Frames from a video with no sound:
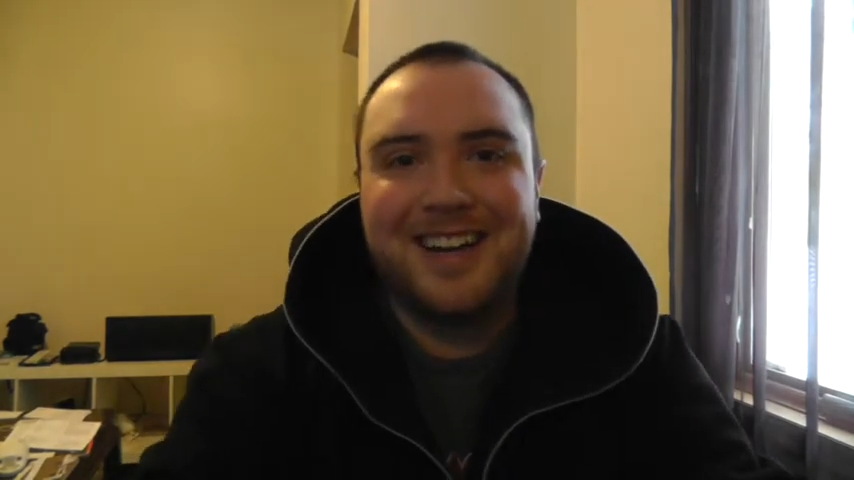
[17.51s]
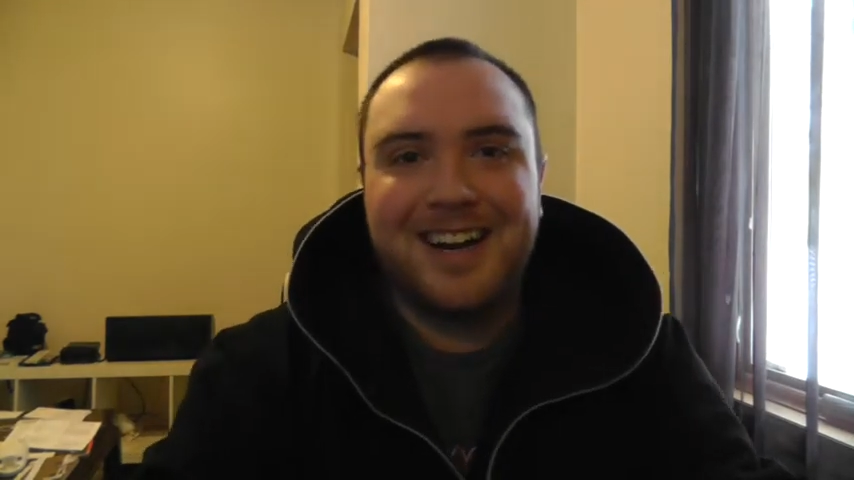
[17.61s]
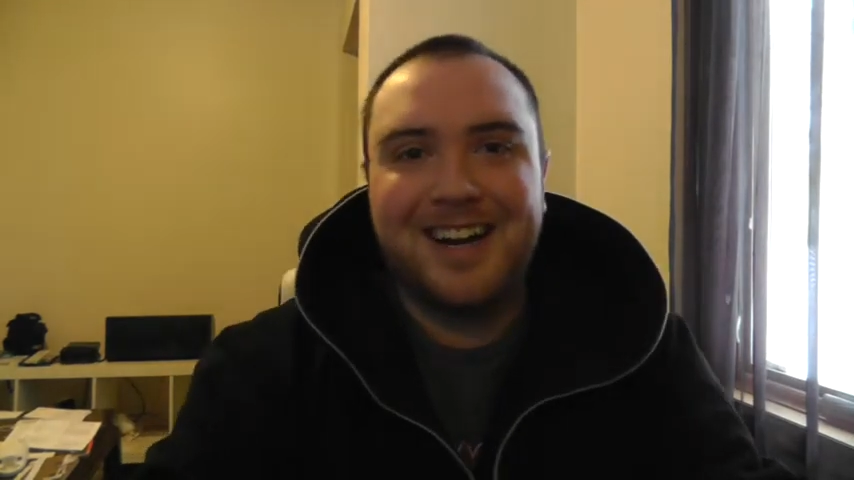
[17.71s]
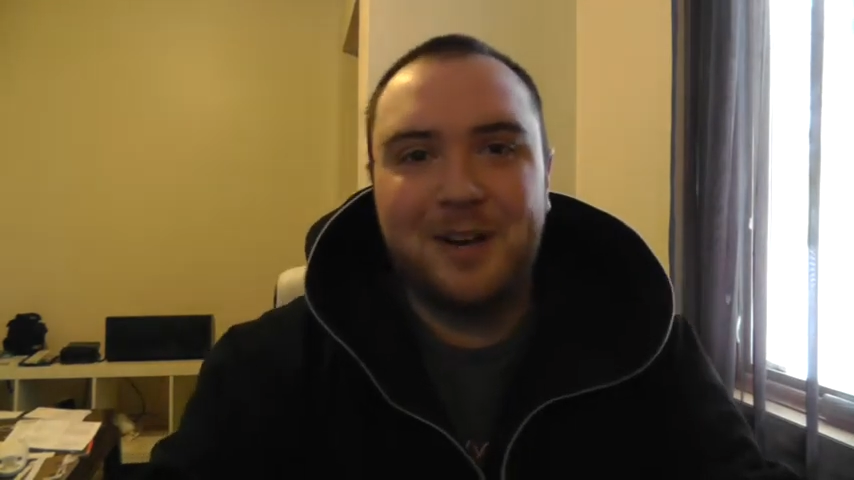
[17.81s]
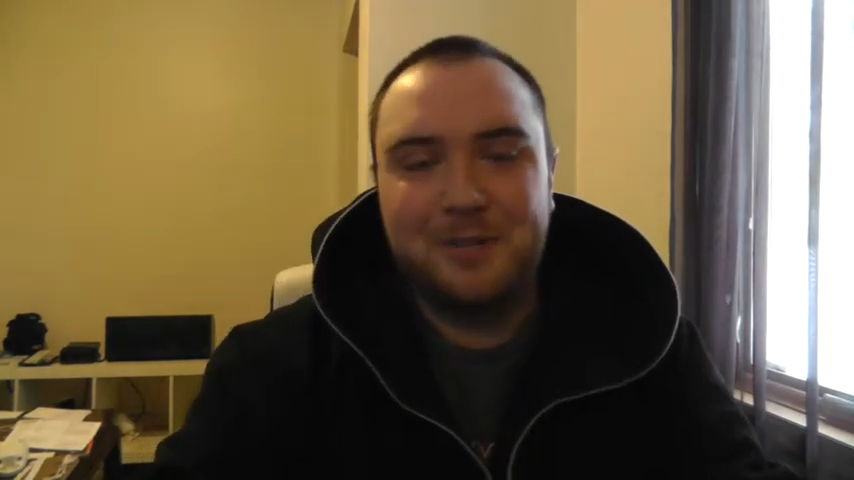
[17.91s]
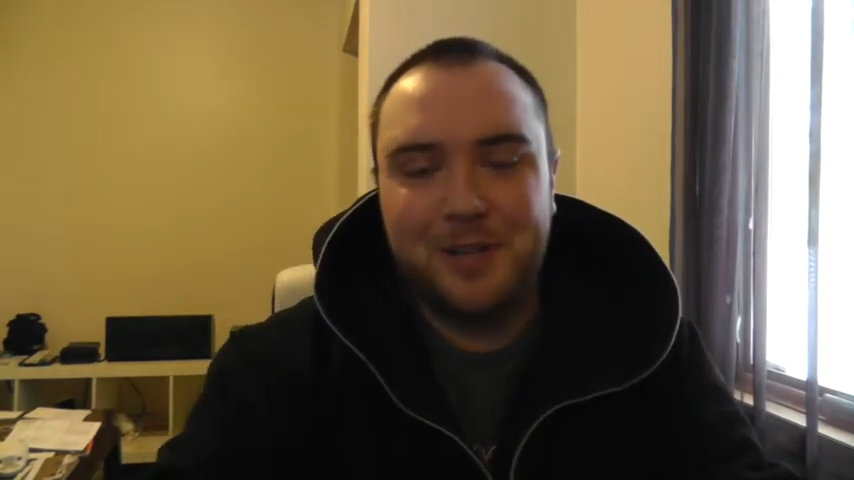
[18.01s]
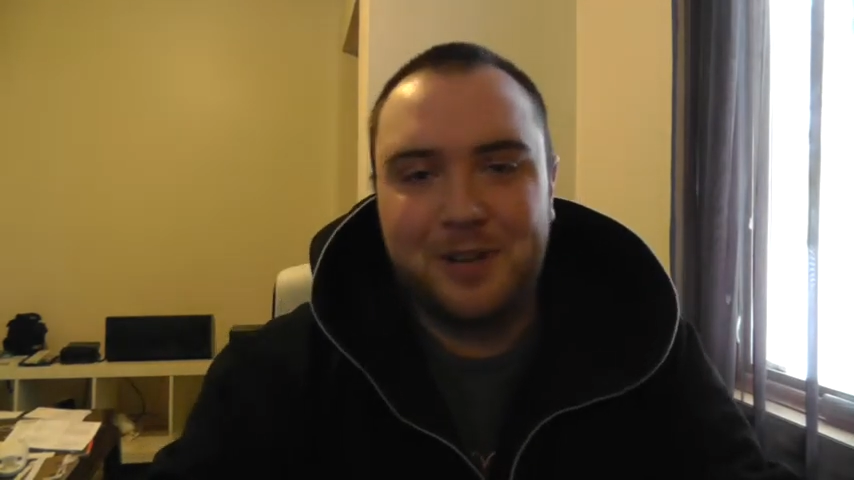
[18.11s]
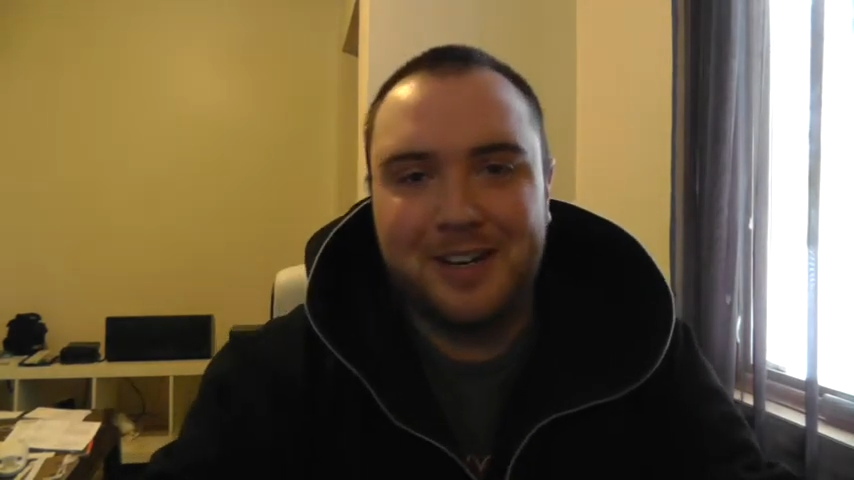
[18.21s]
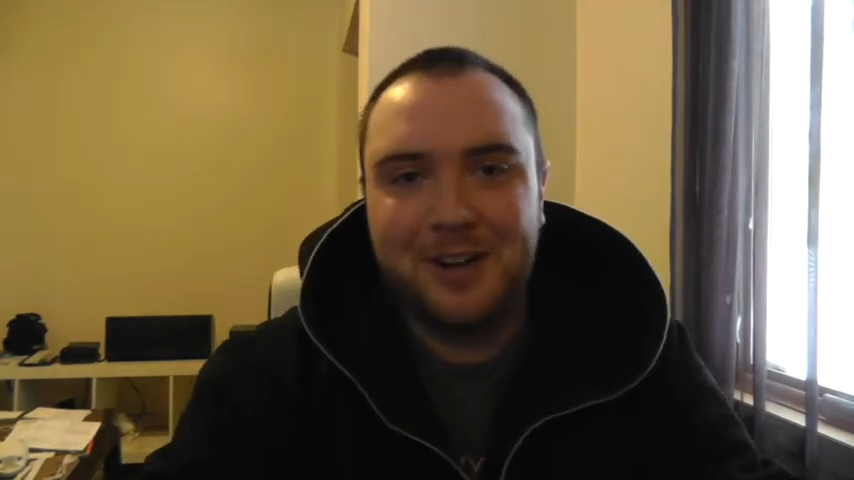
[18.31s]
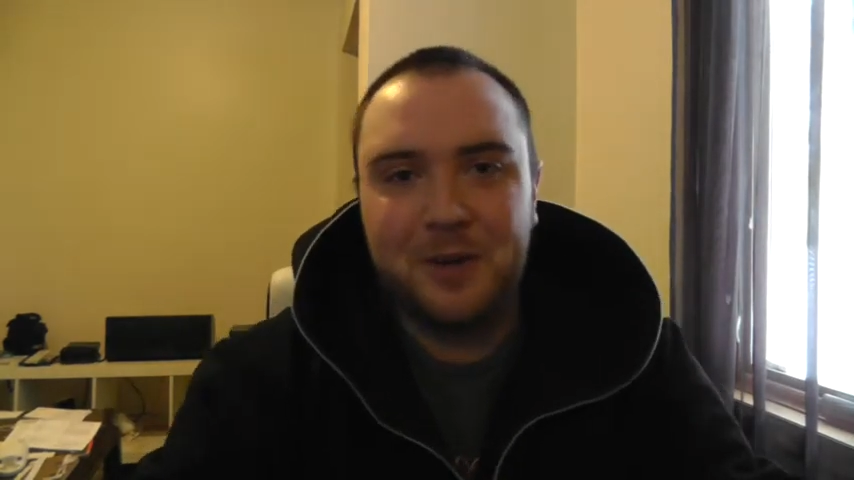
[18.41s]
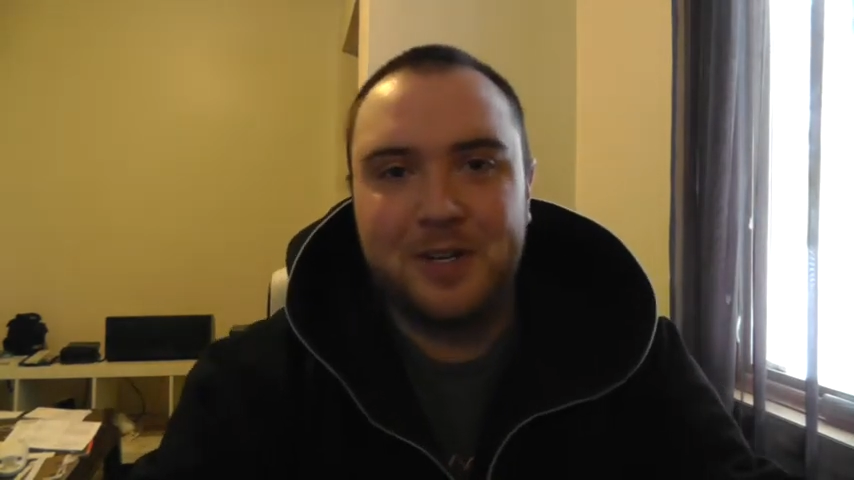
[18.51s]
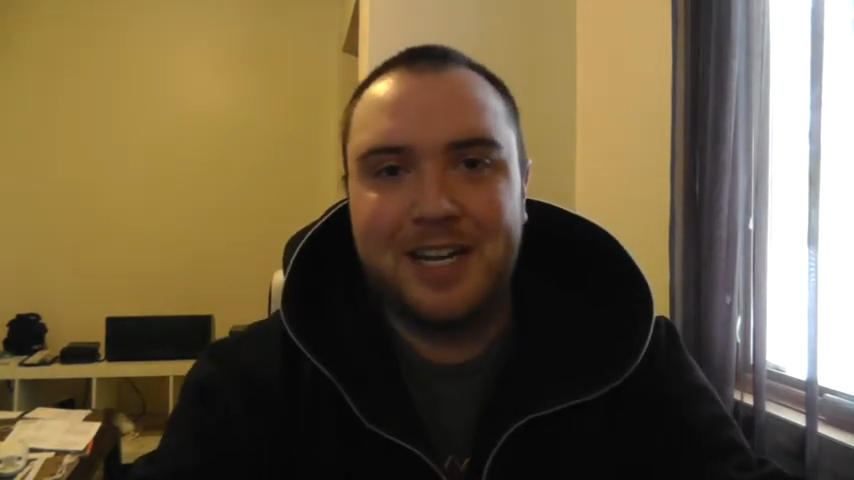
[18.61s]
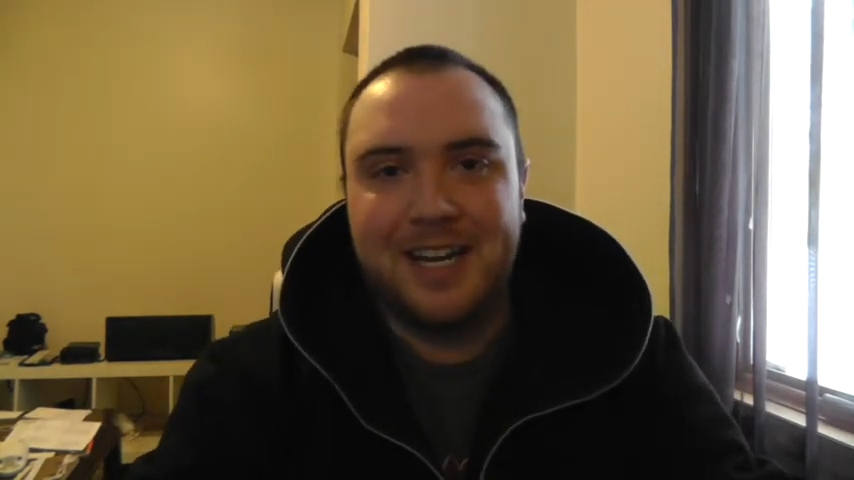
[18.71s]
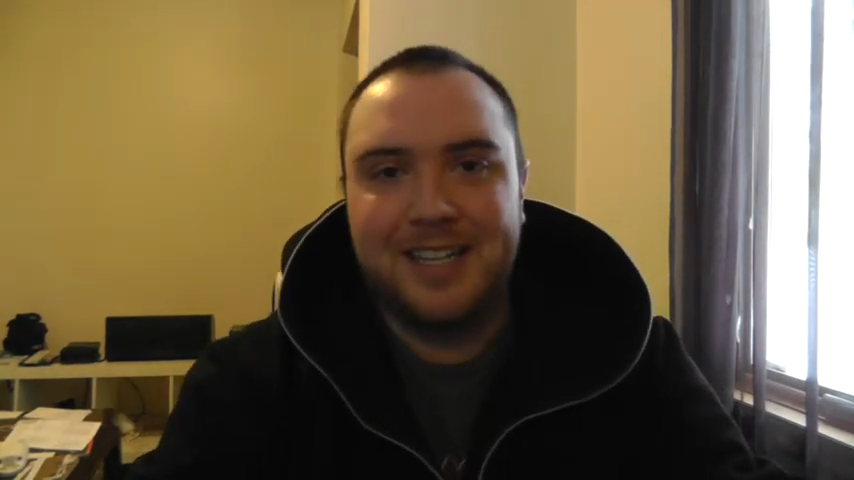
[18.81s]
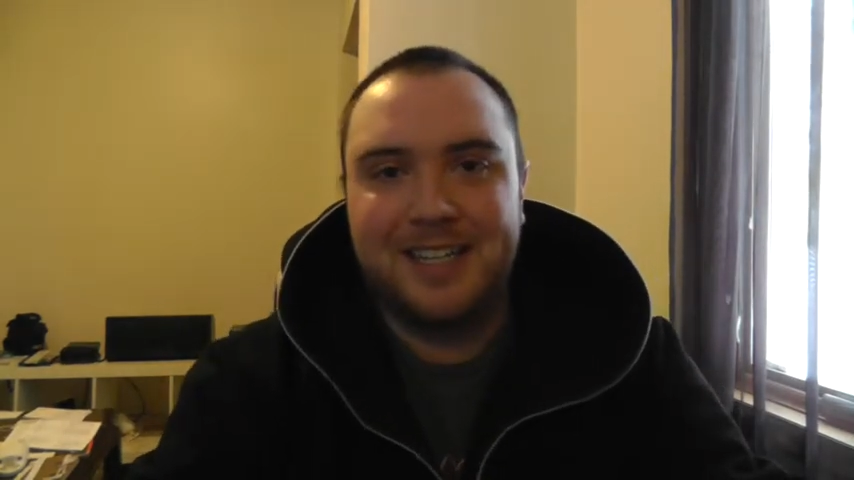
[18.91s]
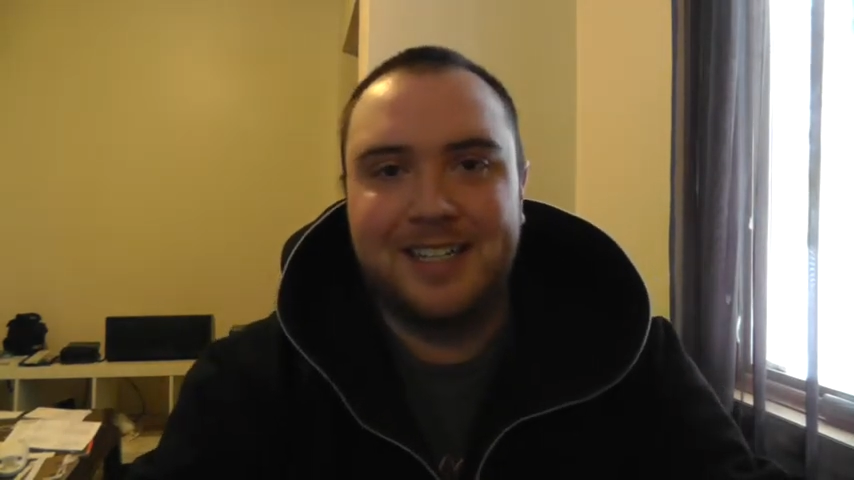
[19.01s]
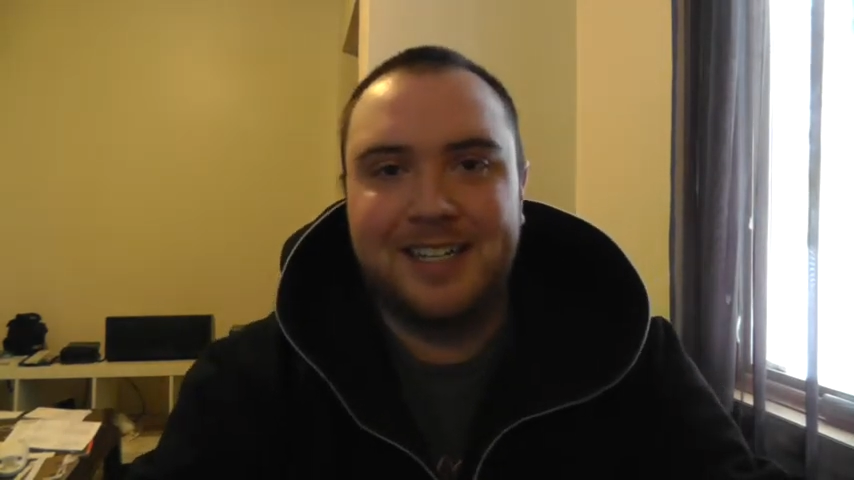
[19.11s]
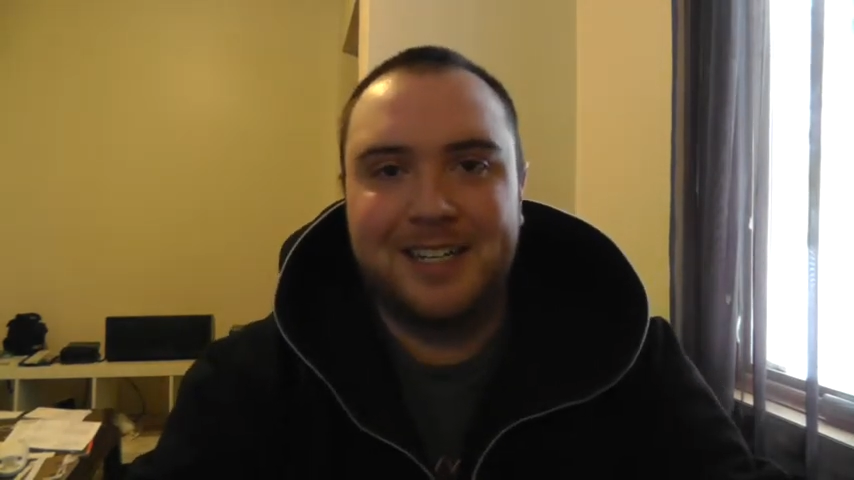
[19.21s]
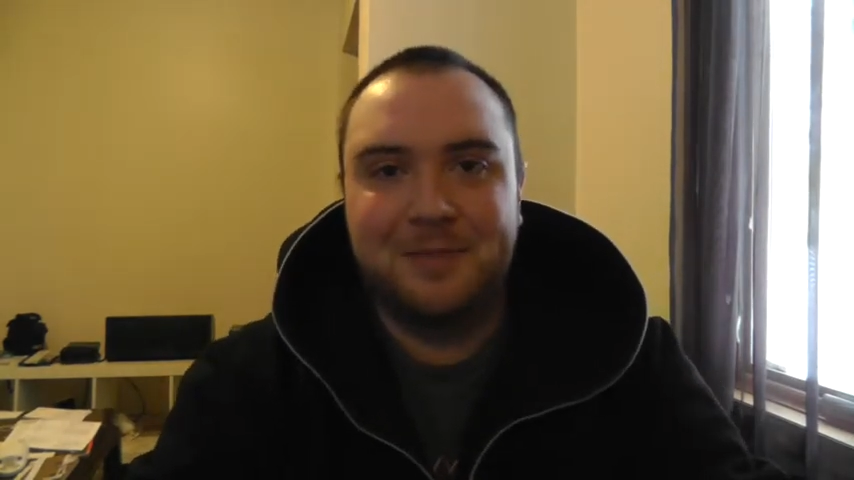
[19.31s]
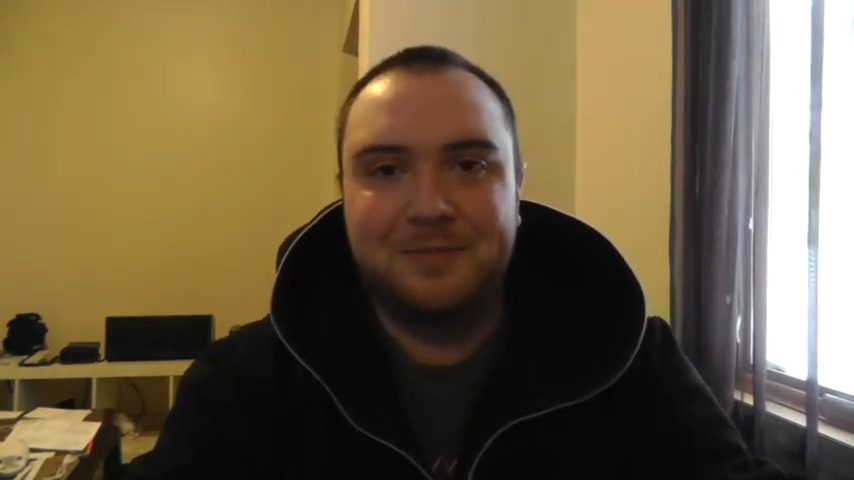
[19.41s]
but you can call me Andy.
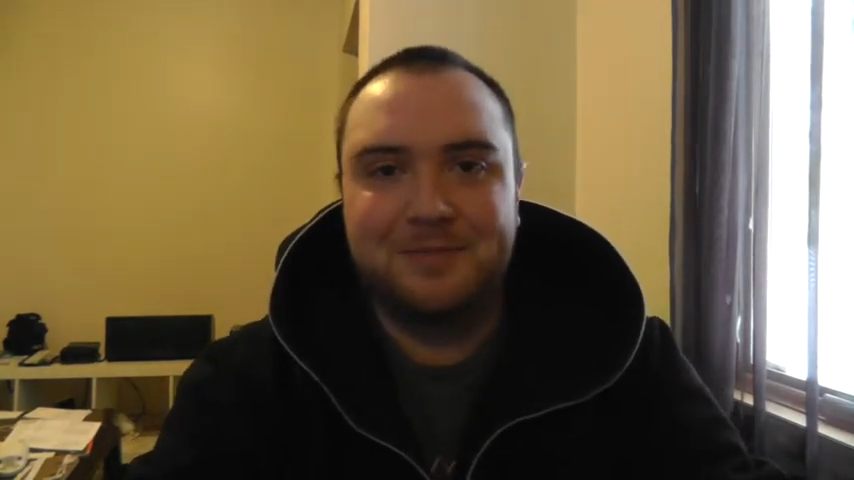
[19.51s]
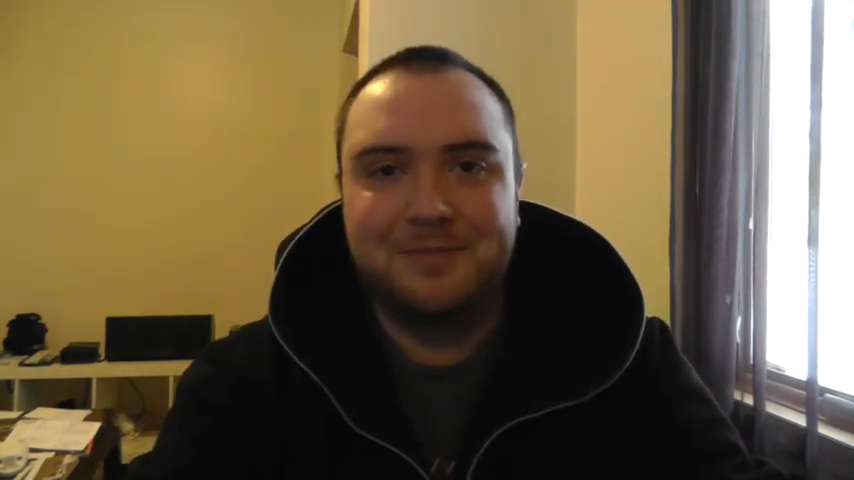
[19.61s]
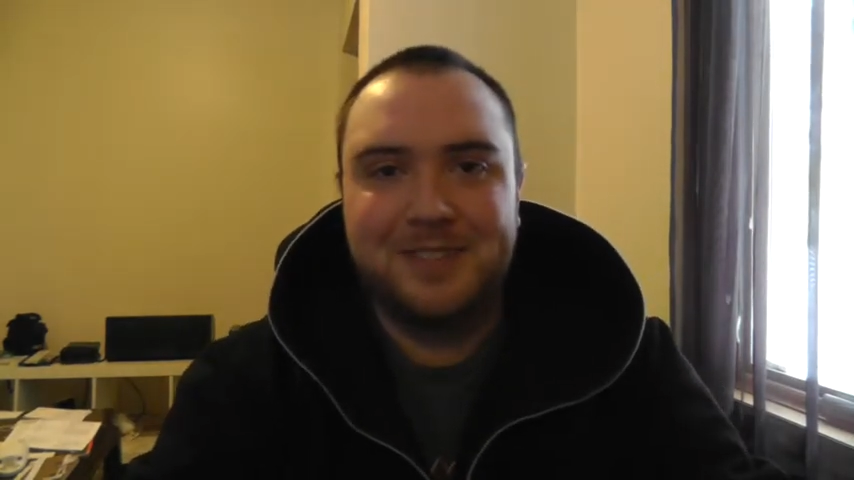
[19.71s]
Sorry,